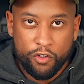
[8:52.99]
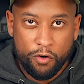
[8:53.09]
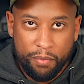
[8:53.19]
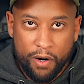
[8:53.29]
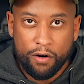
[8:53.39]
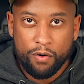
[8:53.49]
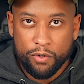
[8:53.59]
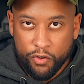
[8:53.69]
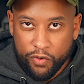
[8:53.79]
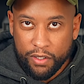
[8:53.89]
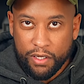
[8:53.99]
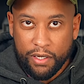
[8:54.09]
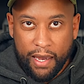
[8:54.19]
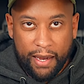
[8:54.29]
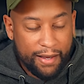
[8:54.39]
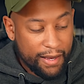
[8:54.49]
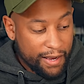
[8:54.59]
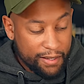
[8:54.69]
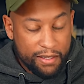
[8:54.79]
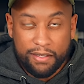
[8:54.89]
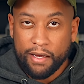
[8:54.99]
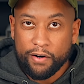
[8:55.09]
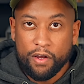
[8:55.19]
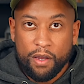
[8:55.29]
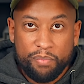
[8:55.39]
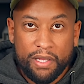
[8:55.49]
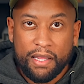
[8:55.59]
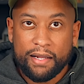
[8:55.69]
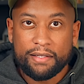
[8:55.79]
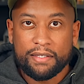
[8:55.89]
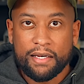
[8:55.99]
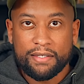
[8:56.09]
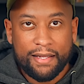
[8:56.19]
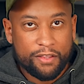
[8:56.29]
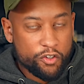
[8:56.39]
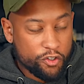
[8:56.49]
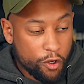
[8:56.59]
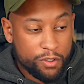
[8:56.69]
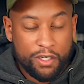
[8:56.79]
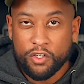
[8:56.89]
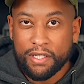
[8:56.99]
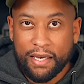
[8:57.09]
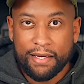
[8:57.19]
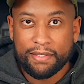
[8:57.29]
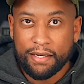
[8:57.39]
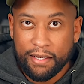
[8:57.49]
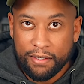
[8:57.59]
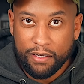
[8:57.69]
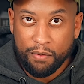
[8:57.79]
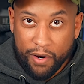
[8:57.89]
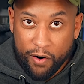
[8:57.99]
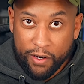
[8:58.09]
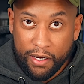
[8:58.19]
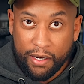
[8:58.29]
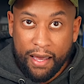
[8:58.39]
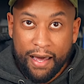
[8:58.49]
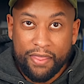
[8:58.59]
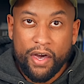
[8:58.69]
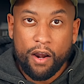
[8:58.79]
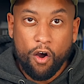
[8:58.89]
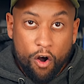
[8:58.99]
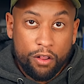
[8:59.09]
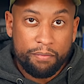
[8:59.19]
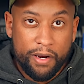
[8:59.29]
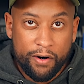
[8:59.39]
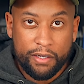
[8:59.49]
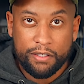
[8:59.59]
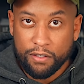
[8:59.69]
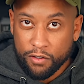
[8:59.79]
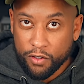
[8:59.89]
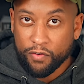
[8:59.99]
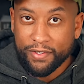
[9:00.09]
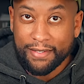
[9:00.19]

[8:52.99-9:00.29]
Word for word: to America was trending. And in this letter, bin Laden says that there's no such thing as an innocent American and that all Americans deserve to